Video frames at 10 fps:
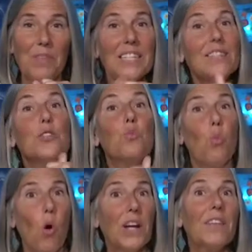This is
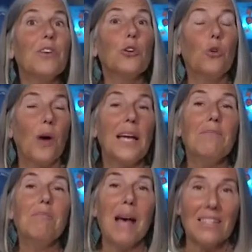one of the
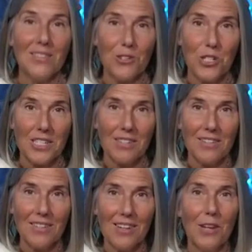great
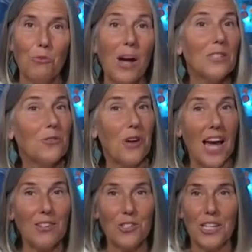messages in
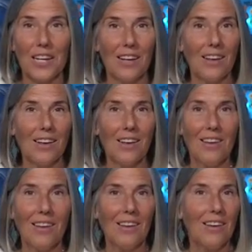resurrection.
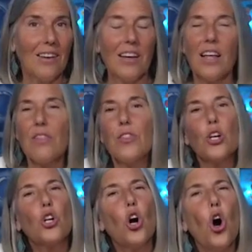
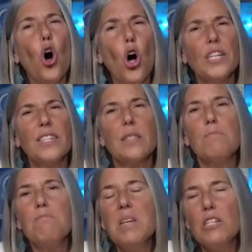The cause,
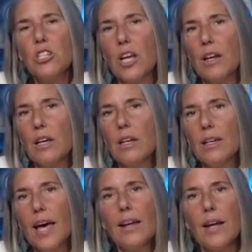the mission,
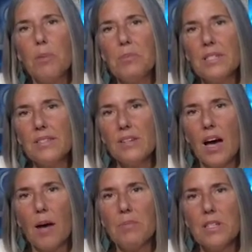cannot be
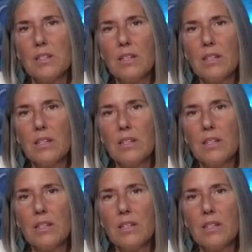stopped.